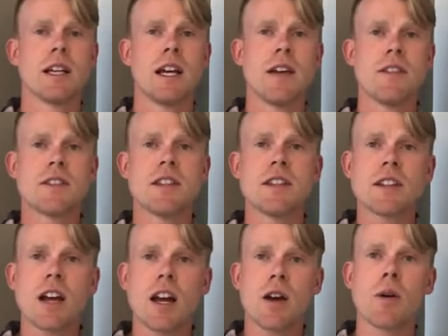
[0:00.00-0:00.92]
In the Sea to
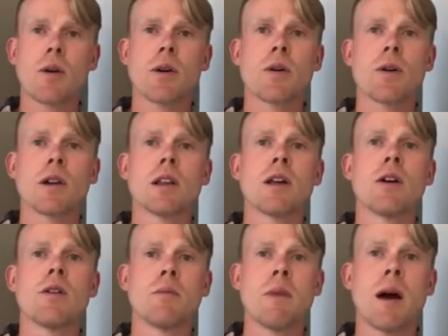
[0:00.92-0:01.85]
Sky corridor
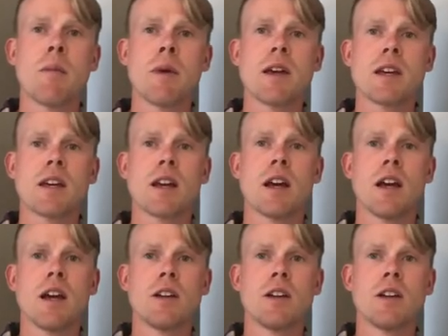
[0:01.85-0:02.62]
alone, mountain biking